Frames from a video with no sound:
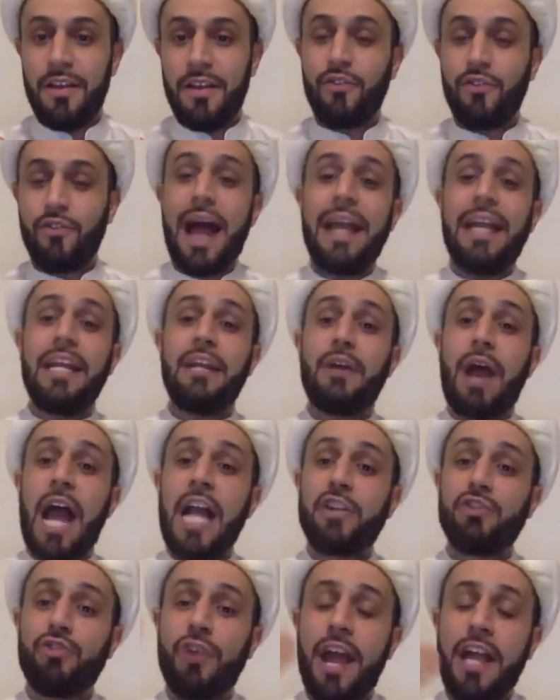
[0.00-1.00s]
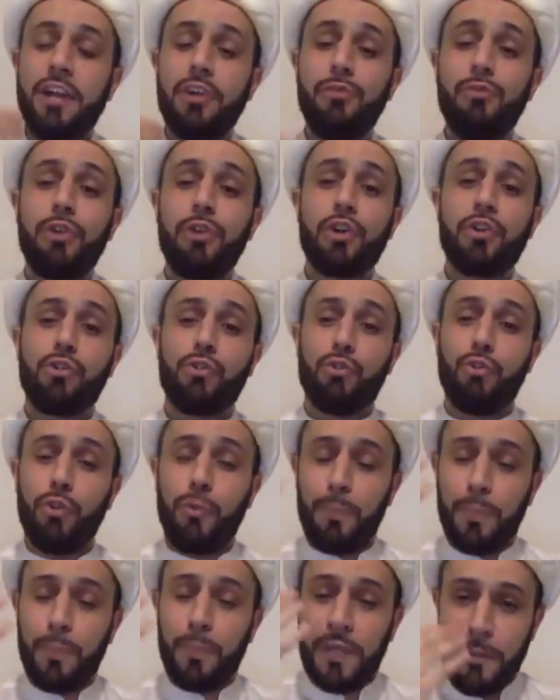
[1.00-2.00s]
So I, I try to
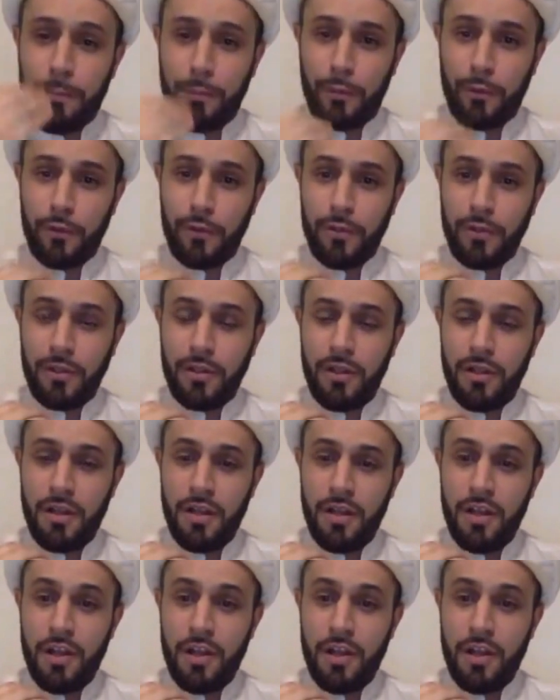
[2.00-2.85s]
recruit people